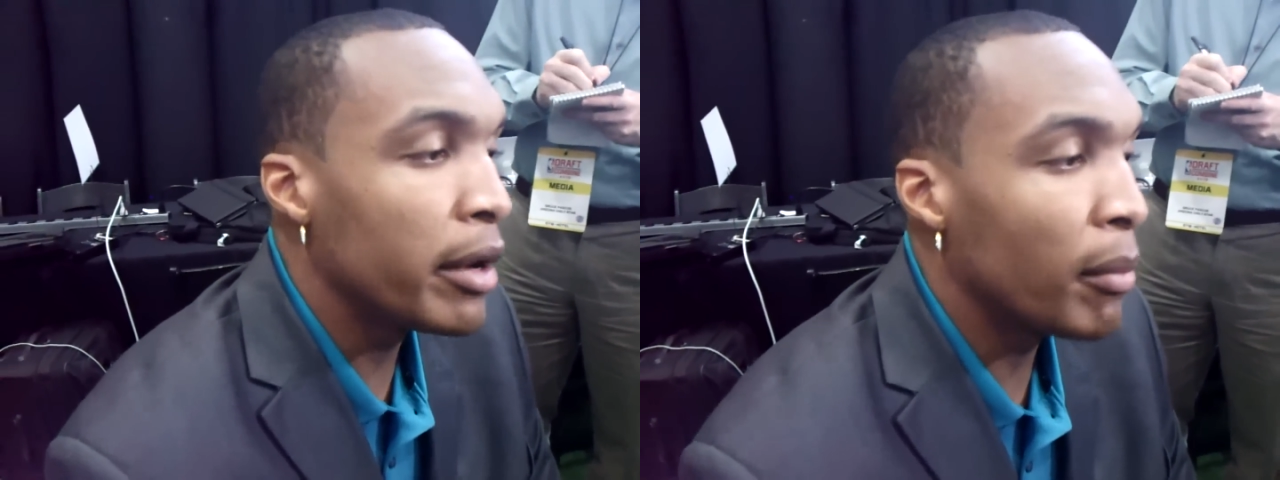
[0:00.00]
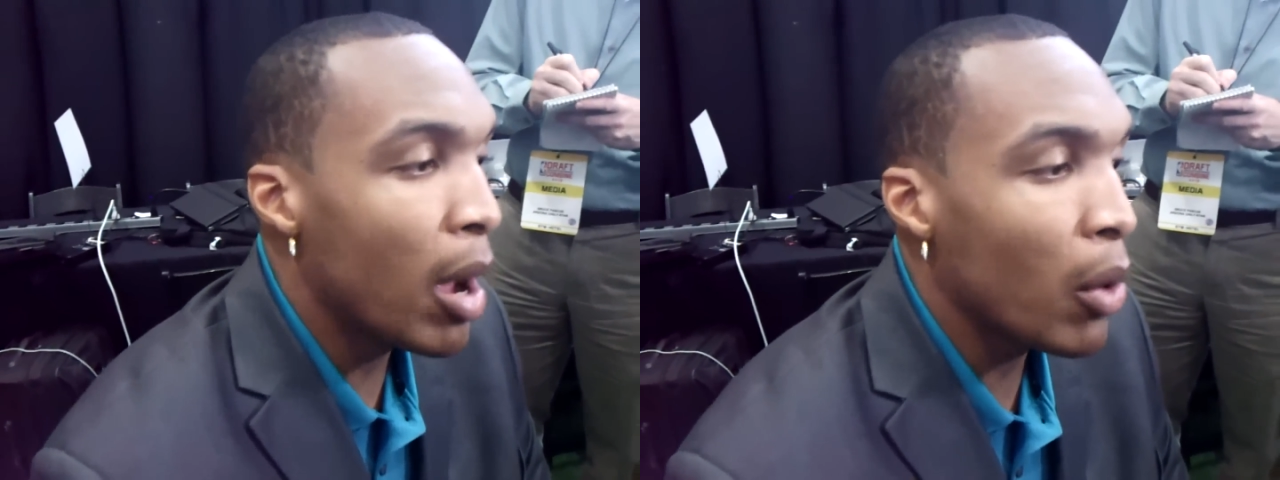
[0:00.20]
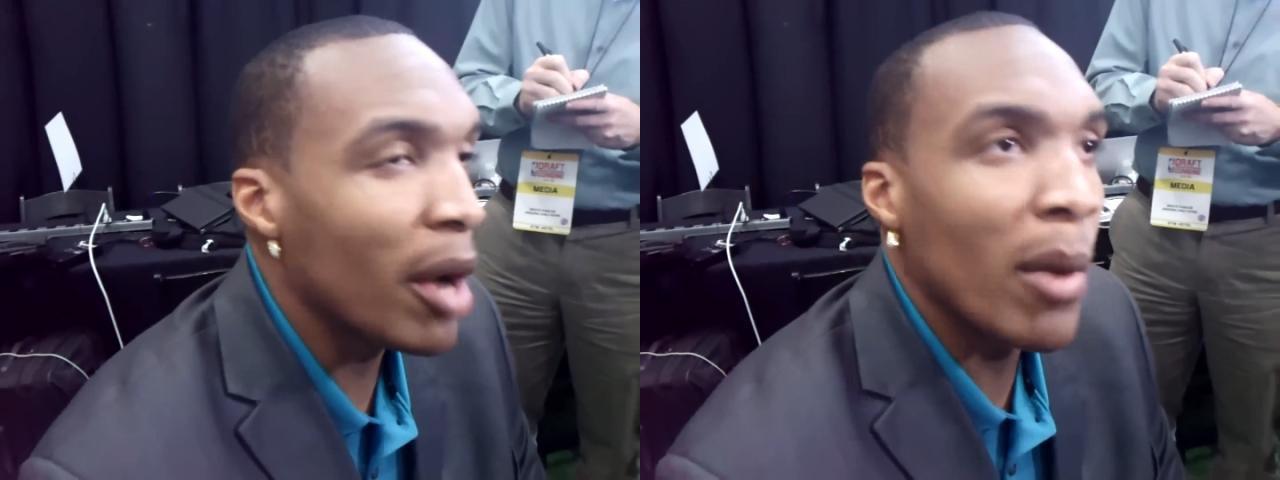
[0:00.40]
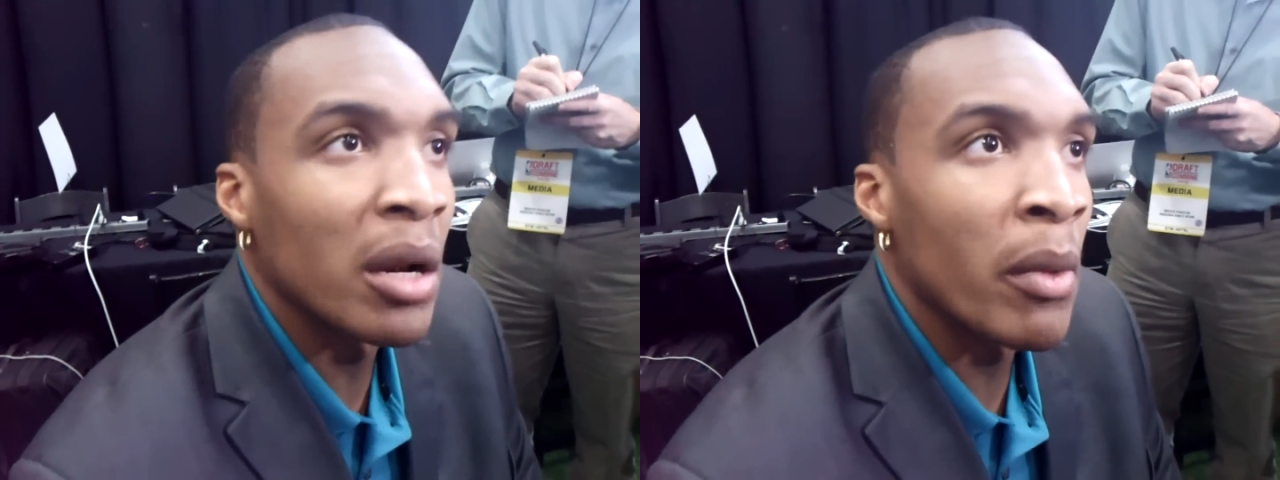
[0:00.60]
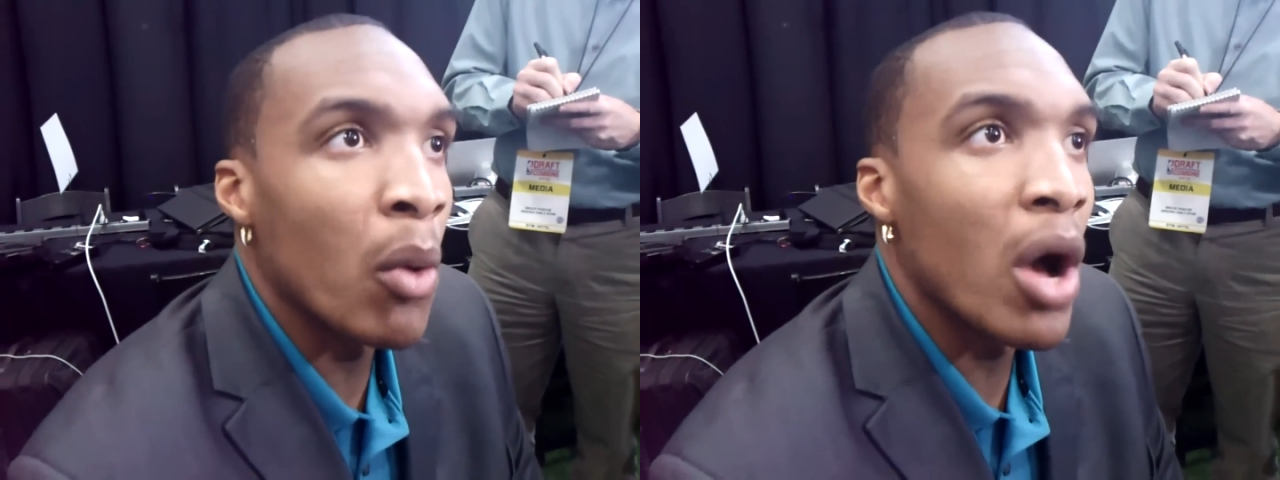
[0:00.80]
I hit my rock
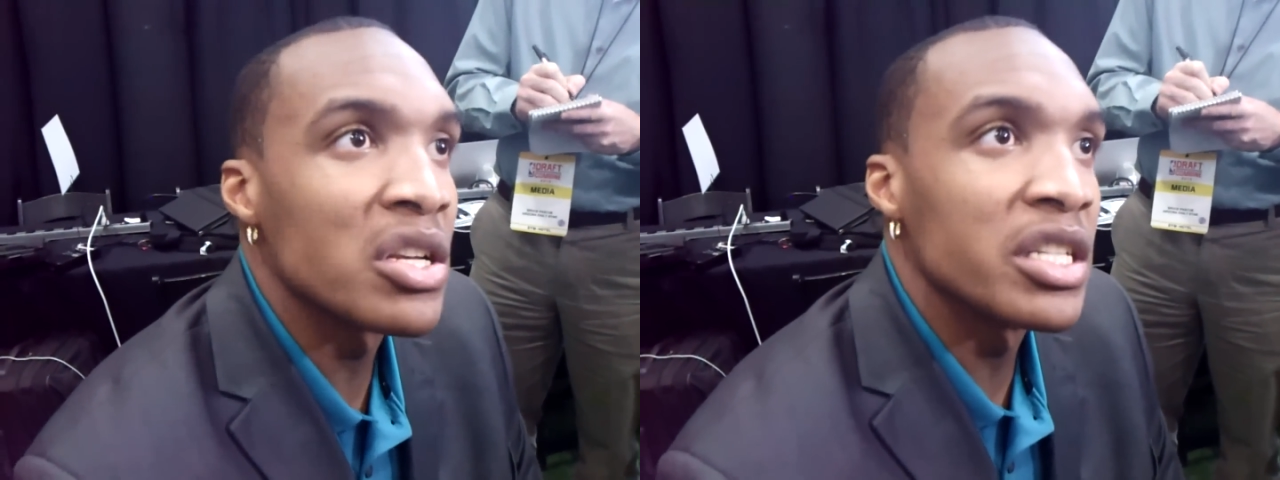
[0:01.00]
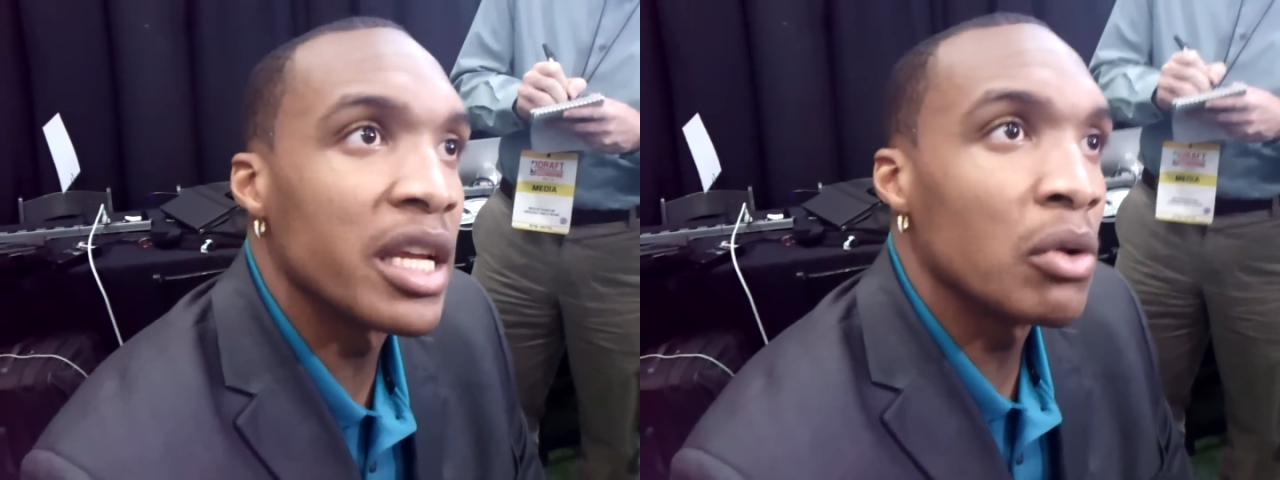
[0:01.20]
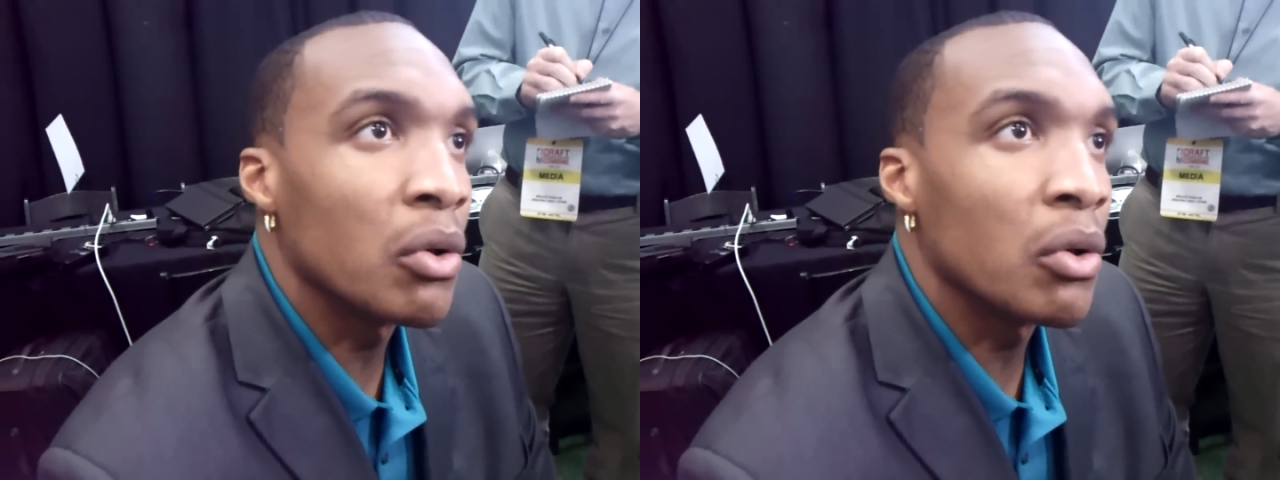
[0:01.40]
bottom at Washington